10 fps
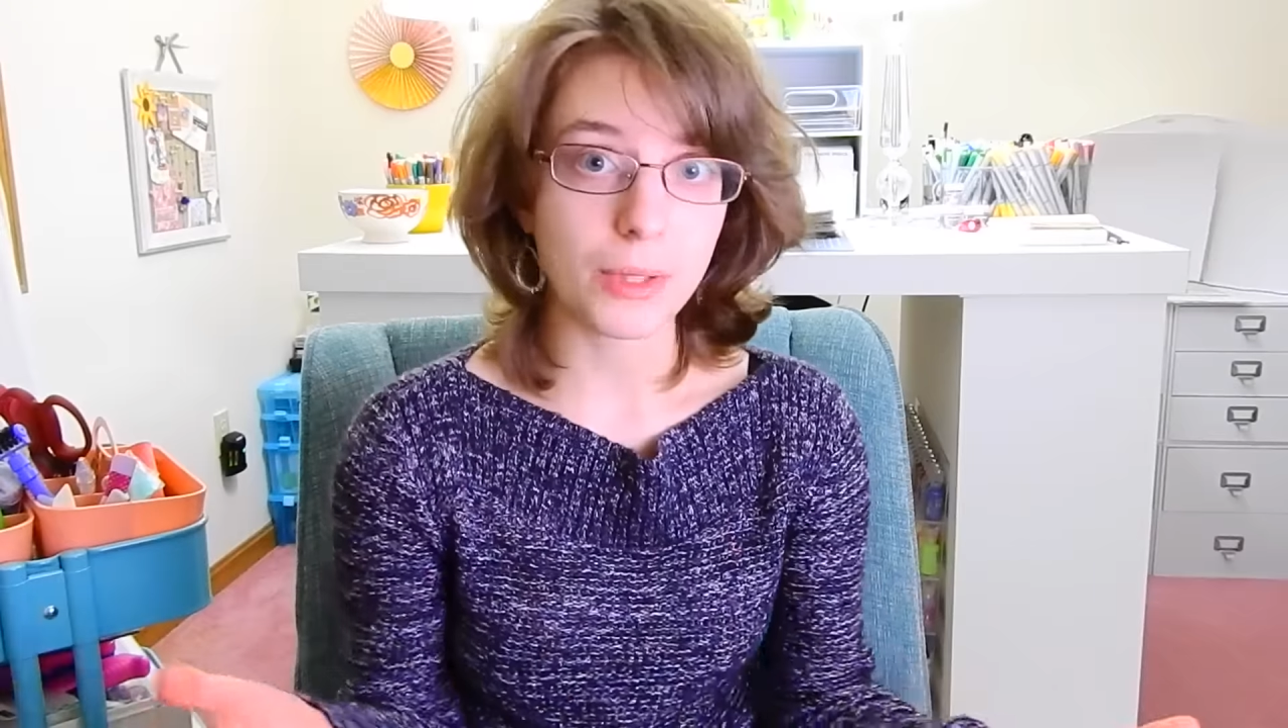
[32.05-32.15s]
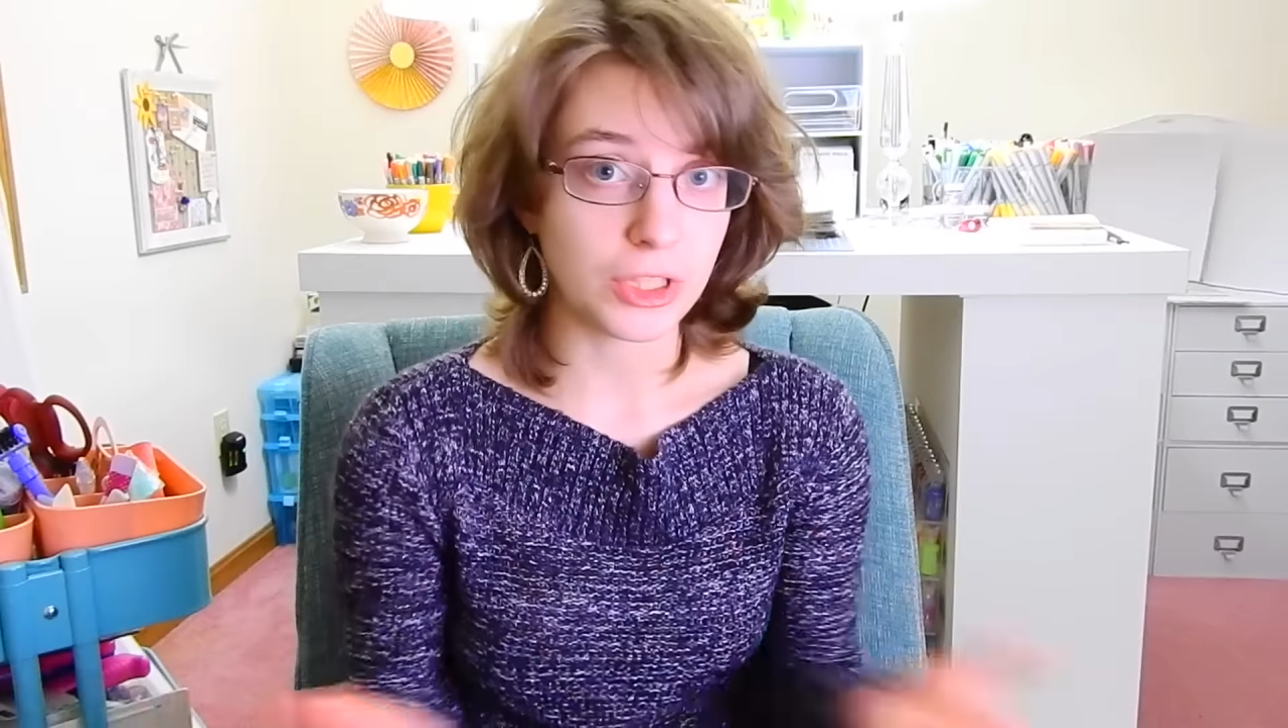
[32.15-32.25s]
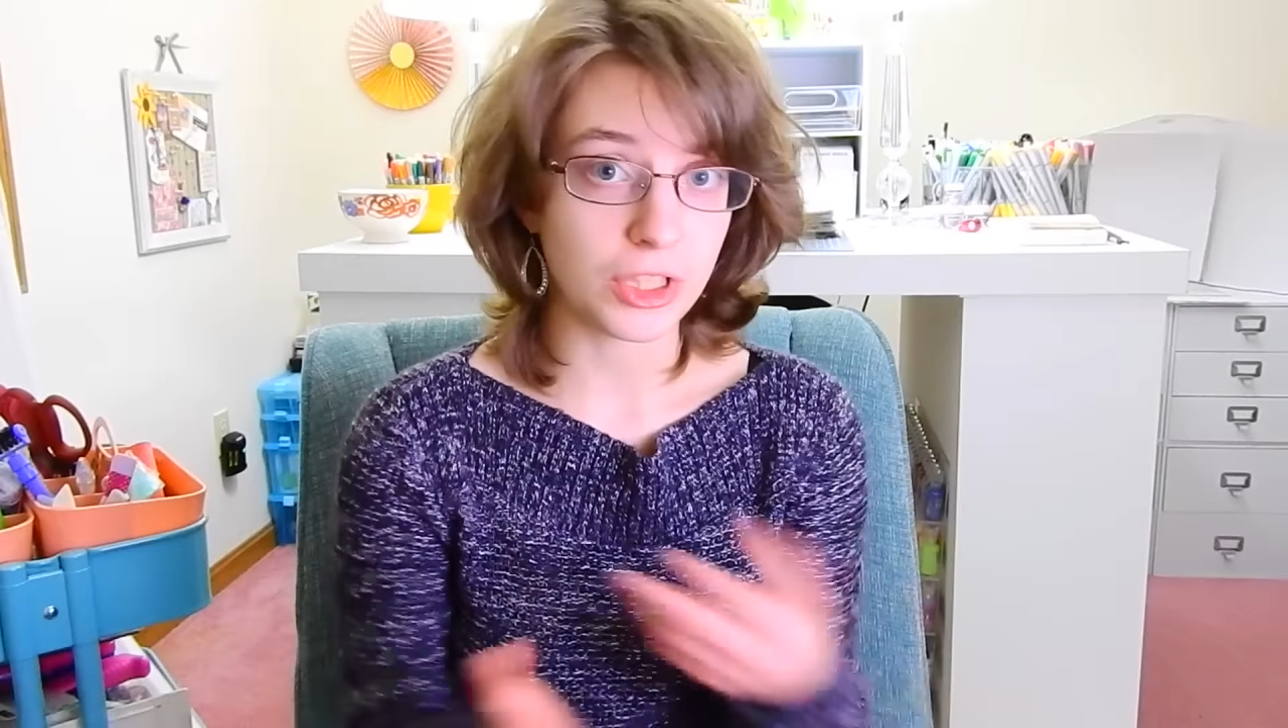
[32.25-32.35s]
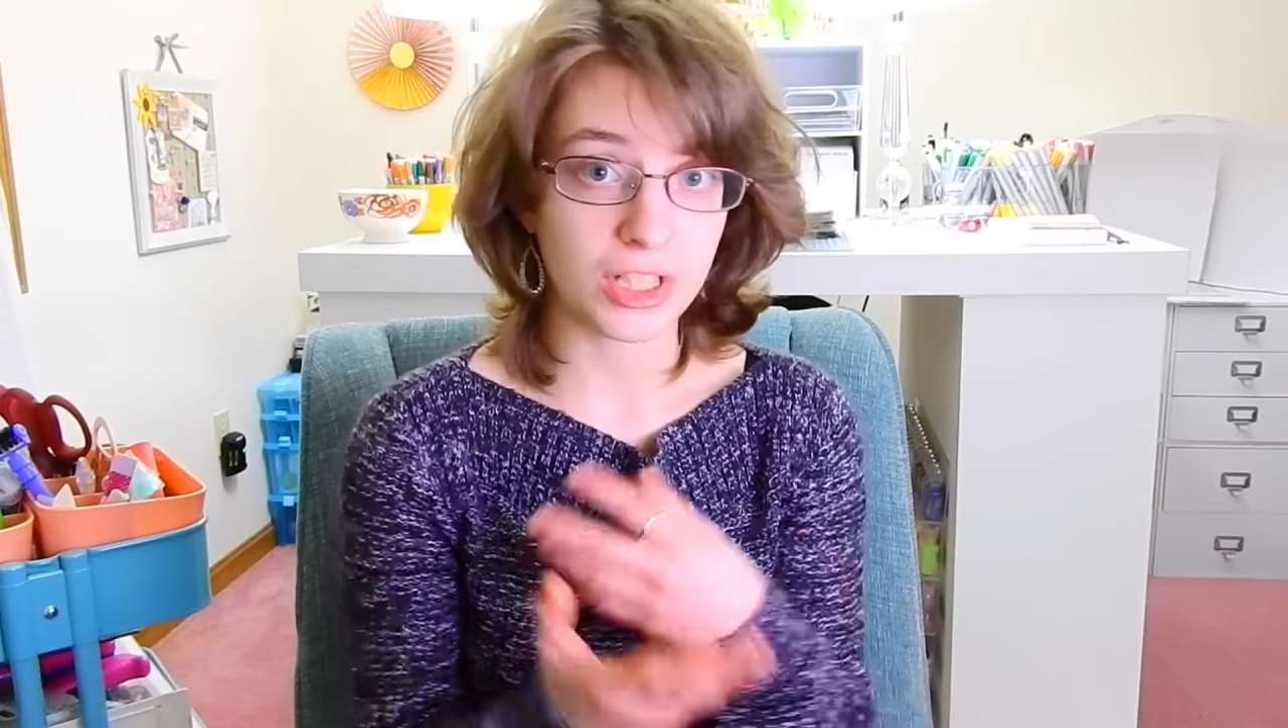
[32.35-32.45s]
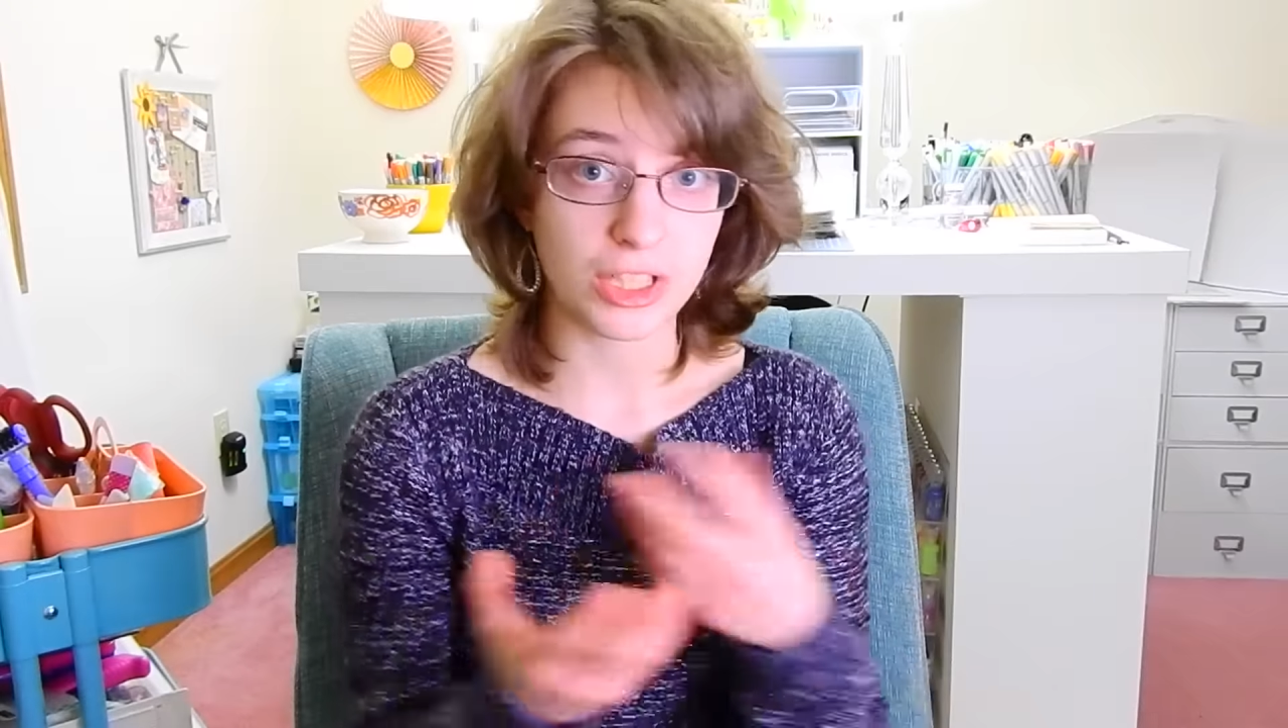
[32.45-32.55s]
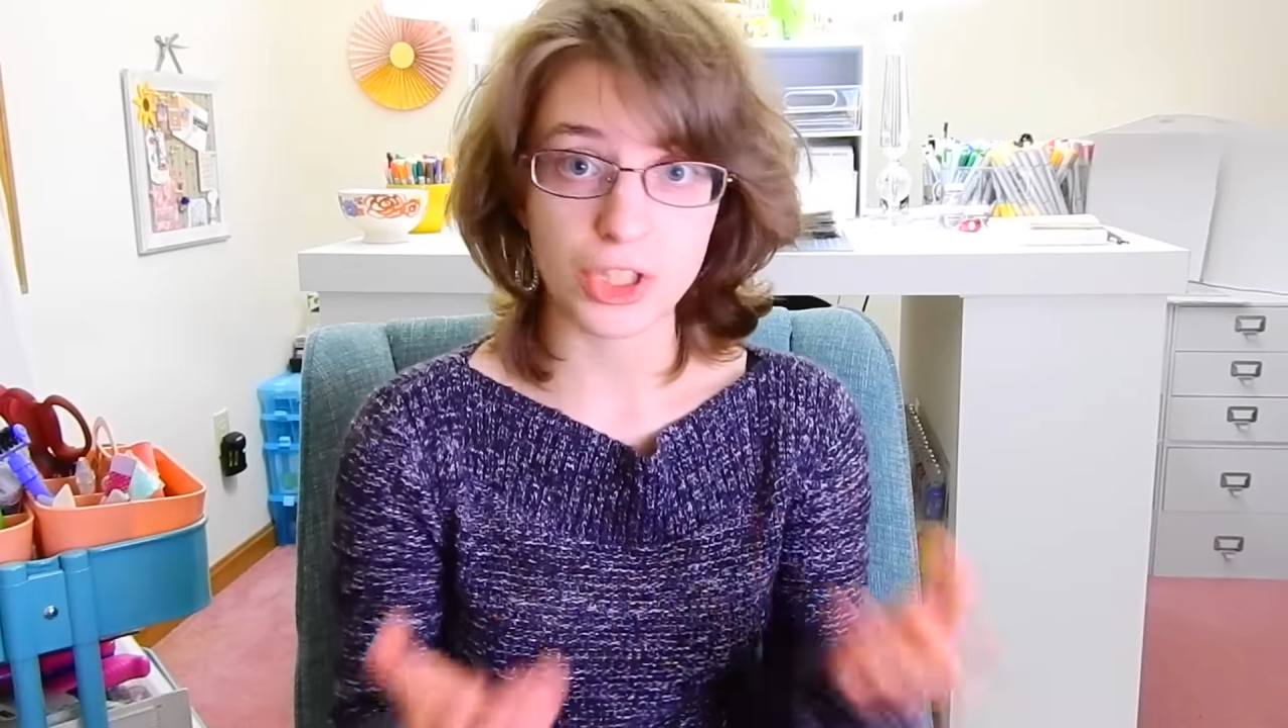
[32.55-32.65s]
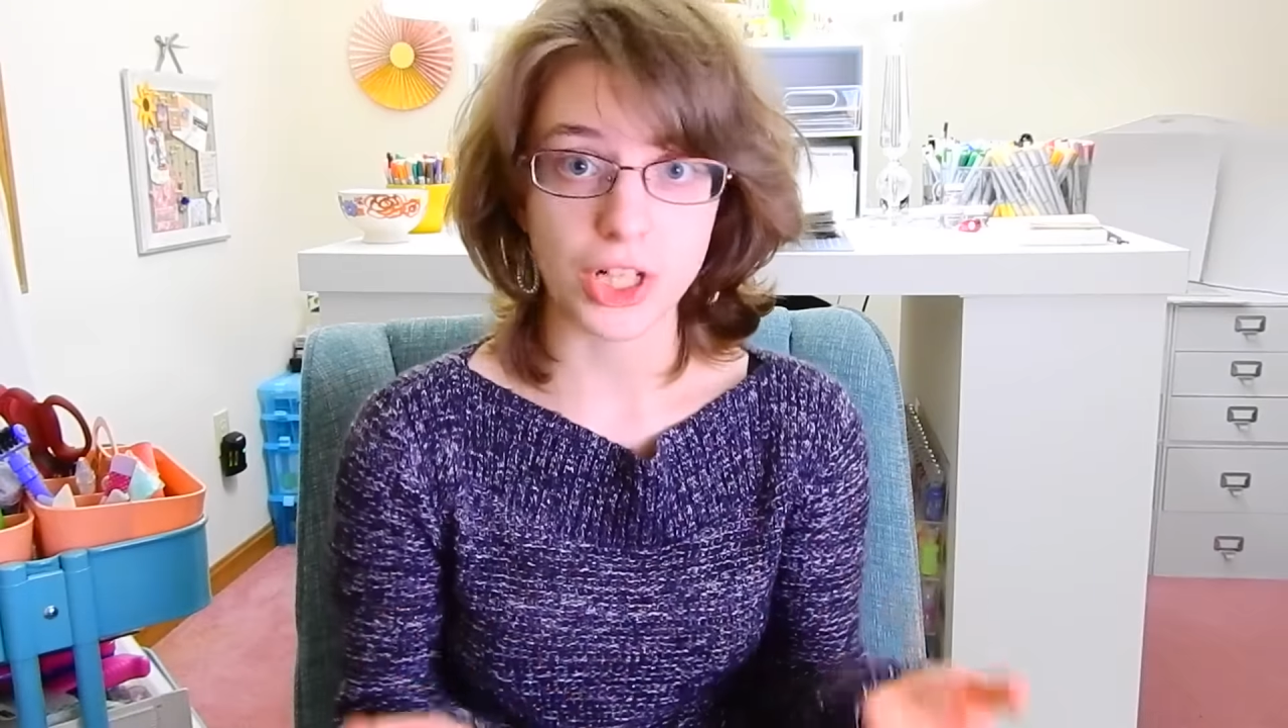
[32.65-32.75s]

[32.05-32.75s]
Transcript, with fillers: questions in